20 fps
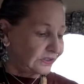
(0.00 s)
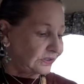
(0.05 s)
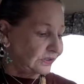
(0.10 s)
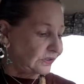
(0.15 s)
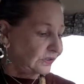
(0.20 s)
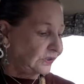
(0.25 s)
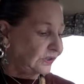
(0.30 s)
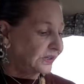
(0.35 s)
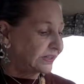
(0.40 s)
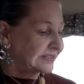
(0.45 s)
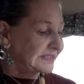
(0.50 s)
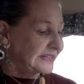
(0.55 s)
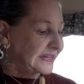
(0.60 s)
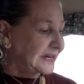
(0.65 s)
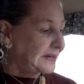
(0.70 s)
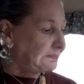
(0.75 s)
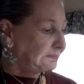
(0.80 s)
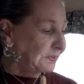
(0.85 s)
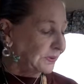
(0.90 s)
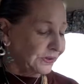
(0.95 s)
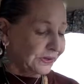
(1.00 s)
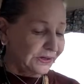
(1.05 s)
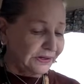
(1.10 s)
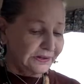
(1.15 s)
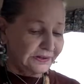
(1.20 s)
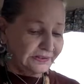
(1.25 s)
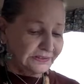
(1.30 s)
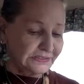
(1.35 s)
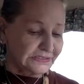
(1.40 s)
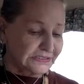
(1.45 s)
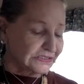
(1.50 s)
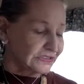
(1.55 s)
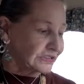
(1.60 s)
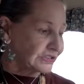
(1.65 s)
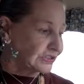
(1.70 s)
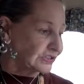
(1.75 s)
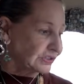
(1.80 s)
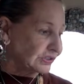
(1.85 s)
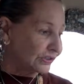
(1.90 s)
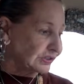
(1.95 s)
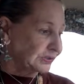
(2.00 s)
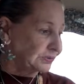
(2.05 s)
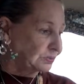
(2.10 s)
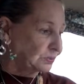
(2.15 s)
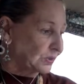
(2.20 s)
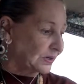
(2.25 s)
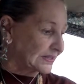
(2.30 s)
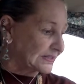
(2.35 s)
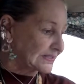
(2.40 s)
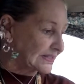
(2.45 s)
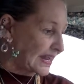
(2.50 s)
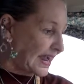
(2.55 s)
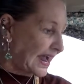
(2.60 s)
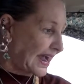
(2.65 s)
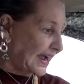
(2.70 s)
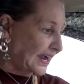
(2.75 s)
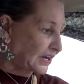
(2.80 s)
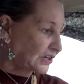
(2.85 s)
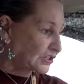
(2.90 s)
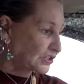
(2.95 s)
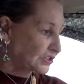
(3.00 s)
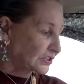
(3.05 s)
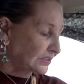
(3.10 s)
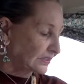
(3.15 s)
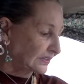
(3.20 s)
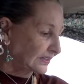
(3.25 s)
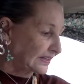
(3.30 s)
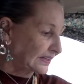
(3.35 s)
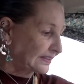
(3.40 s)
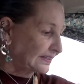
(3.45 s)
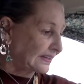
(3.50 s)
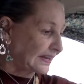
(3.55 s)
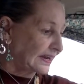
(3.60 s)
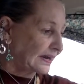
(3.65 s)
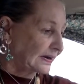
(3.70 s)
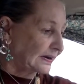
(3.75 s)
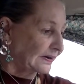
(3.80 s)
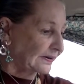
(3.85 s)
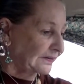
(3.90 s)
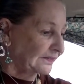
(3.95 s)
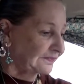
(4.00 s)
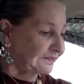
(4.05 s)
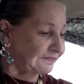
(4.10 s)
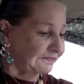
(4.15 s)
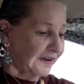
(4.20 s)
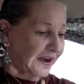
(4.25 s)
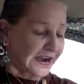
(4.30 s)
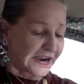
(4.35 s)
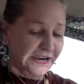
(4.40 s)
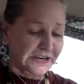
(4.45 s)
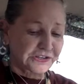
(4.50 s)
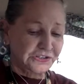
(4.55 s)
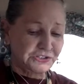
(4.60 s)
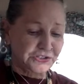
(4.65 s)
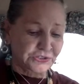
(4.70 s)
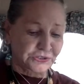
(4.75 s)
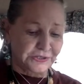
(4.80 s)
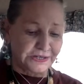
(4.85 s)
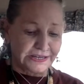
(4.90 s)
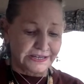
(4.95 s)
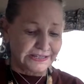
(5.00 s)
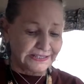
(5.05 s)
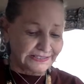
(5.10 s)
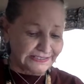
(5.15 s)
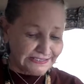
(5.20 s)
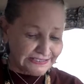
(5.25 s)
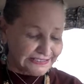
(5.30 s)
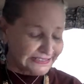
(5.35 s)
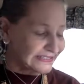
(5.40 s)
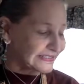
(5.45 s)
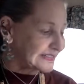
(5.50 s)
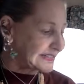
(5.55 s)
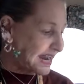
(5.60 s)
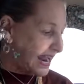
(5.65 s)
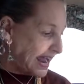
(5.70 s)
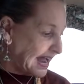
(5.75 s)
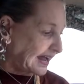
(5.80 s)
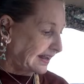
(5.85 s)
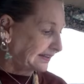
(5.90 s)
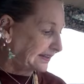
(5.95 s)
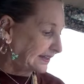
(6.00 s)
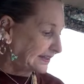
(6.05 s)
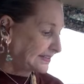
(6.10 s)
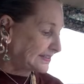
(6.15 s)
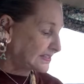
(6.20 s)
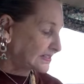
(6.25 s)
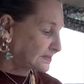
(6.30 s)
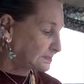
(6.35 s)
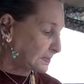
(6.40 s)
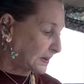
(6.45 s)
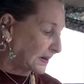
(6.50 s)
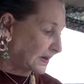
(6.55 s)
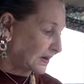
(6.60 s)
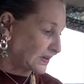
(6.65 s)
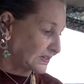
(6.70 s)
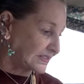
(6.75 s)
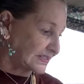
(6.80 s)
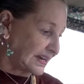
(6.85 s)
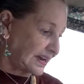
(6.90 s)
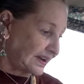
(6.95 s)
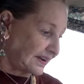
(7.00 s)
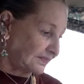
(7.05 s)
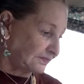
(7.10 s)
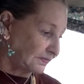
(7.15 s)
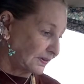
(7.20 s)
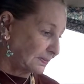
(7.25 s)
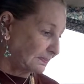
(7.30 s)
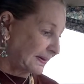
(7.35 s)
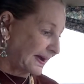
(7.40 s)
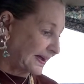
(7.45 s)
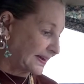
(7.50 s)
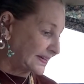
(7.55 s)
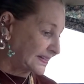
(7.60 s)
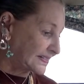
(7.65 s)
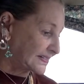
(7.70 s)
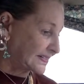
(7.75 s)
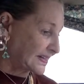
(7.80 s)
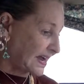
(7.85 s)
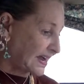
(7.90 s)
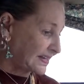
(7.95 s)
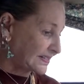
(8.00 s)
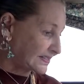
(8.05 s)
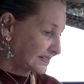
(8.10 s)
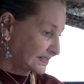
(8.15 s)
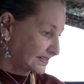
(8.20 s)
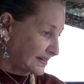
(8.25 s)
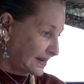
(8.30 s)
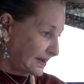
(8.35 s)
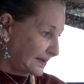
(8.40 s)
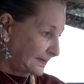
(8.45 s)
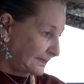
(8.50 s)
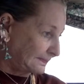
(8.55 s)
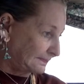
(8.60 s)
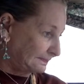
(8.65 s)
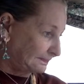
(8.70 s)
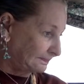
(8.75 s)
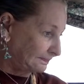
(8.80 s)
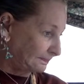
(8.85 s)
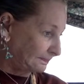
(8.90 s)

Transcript: Look deeper, discern what's actually there, find your hidden talents because everybody's got some.